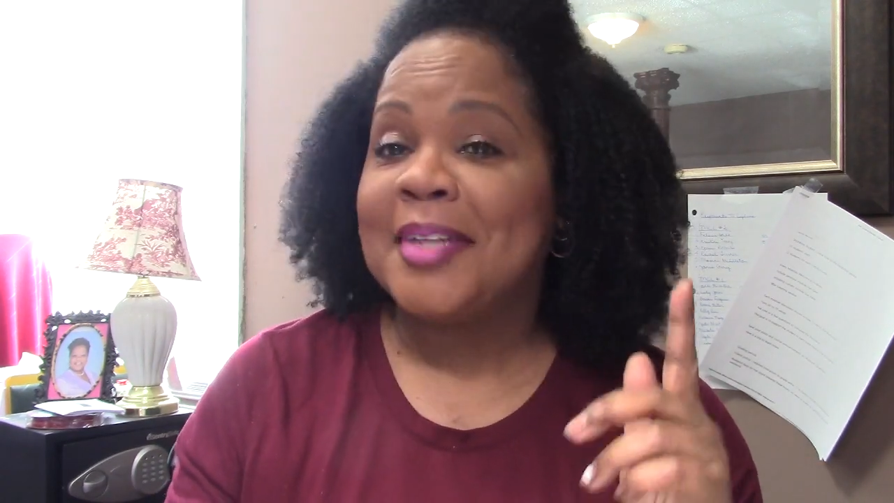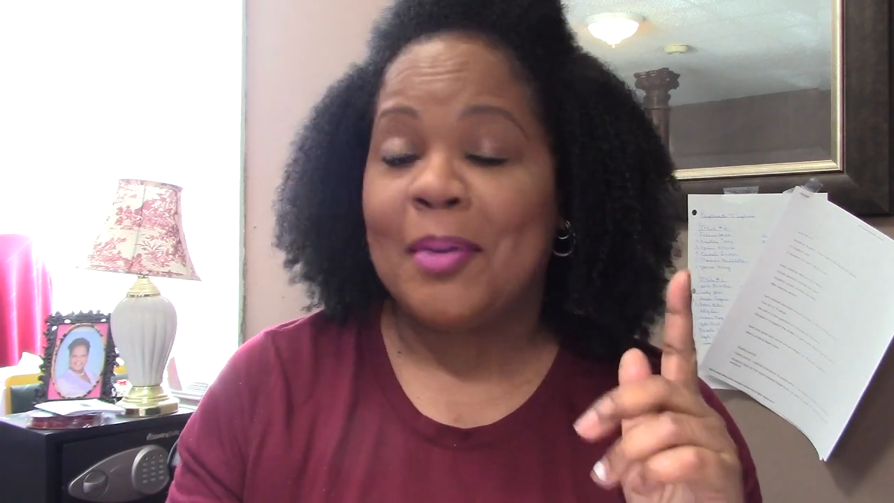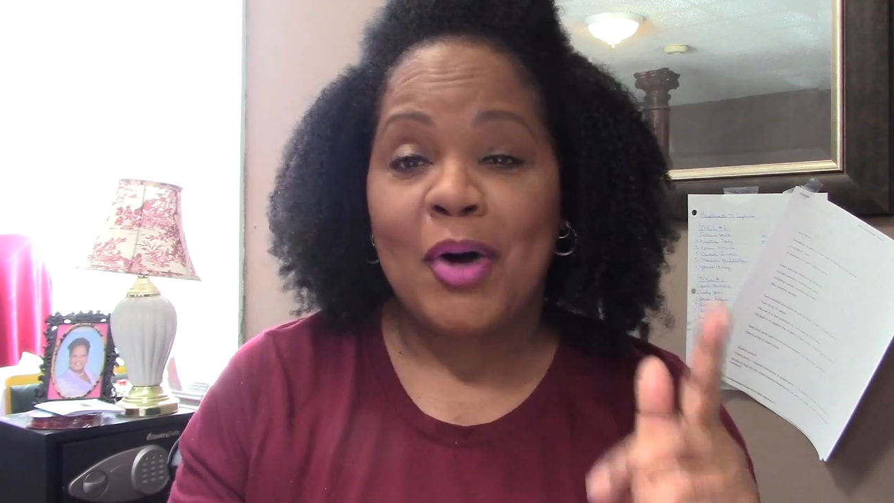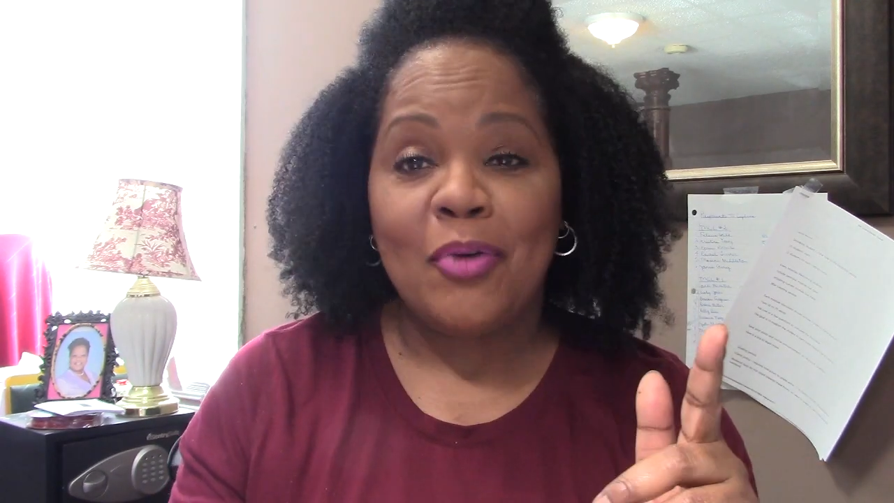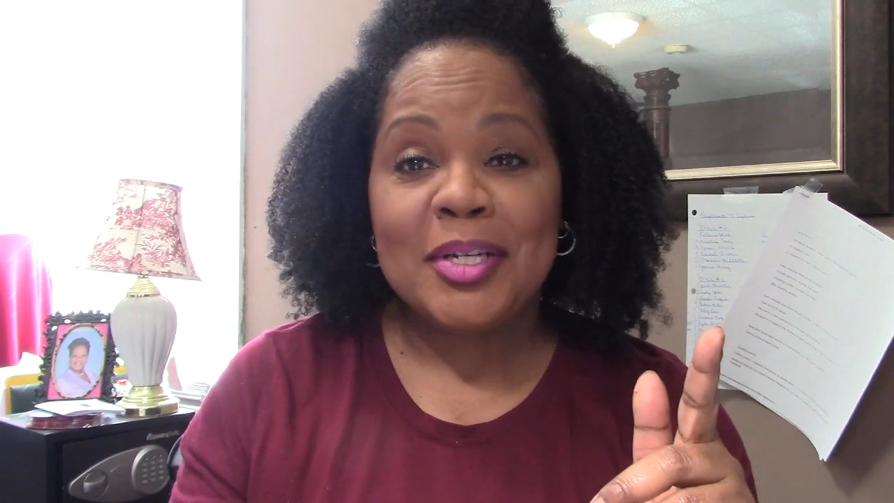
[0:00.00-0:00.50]

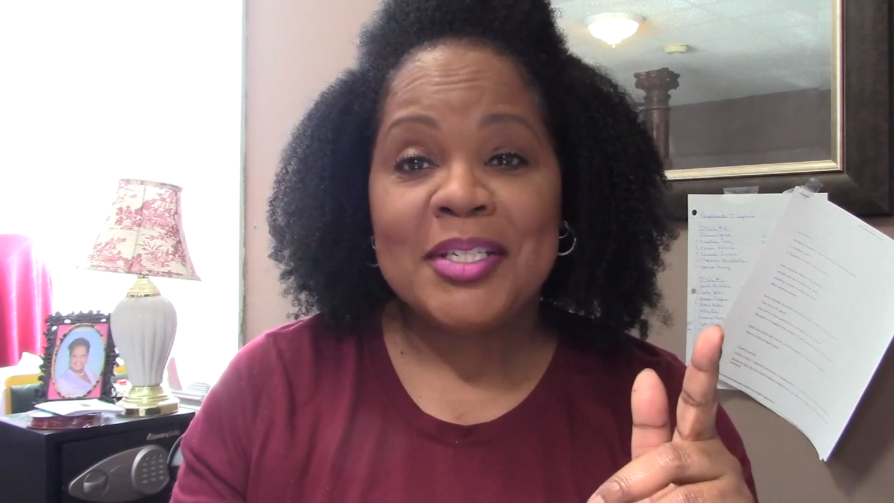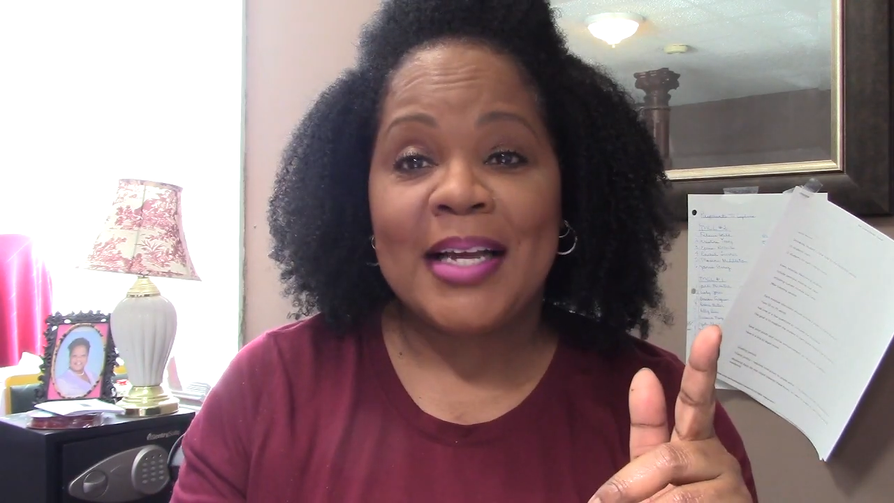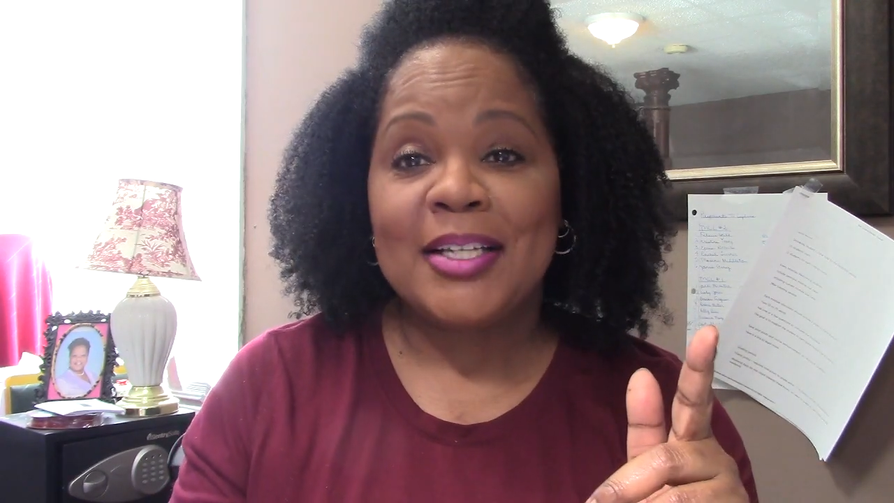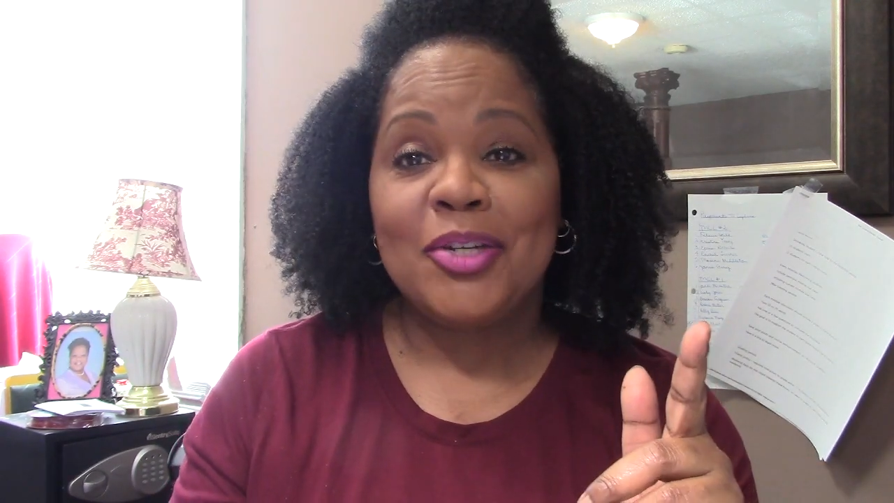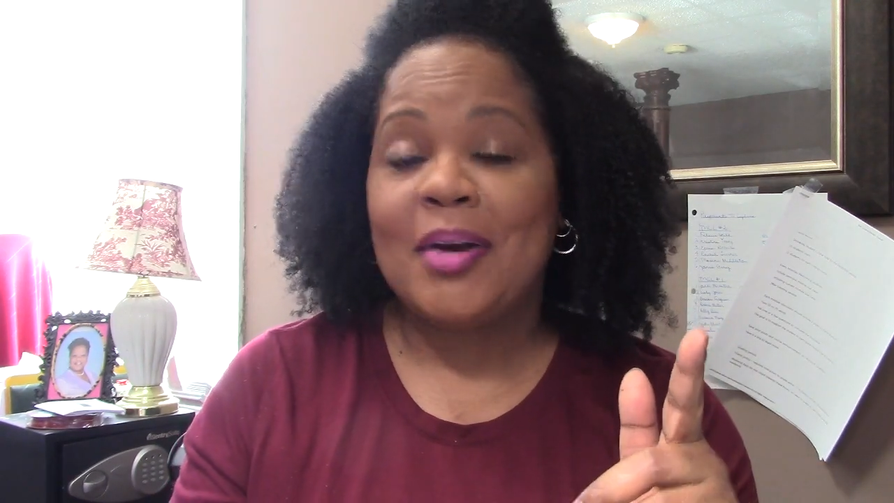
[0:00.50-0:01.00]
I'm always
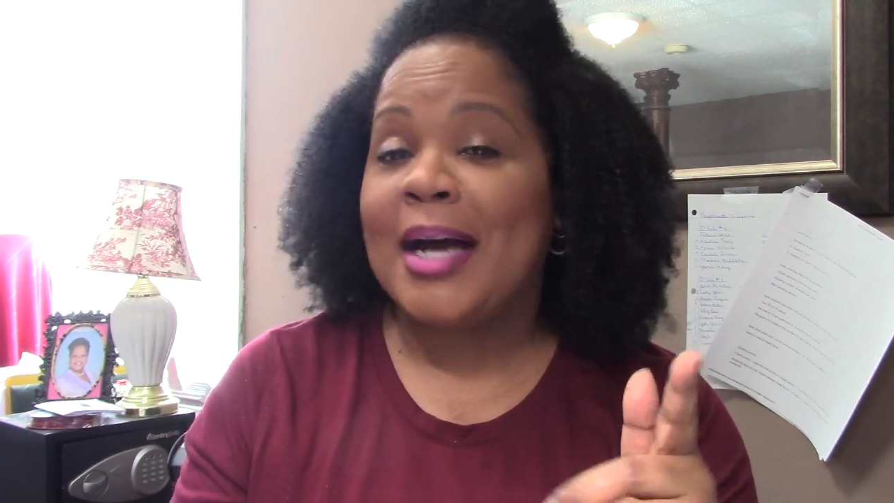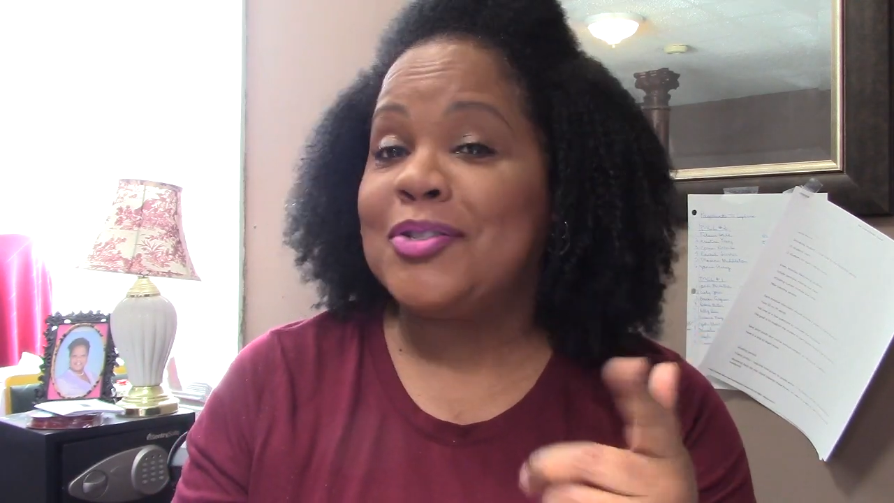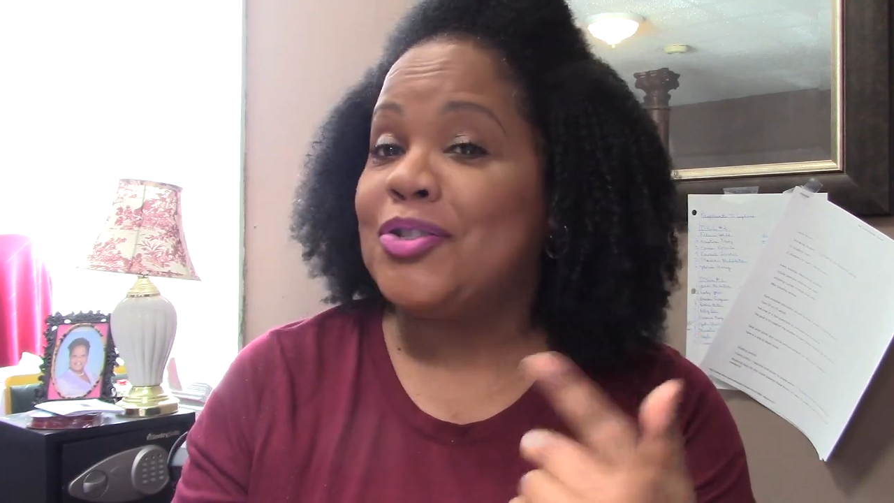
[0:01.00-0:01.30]
telling you guys,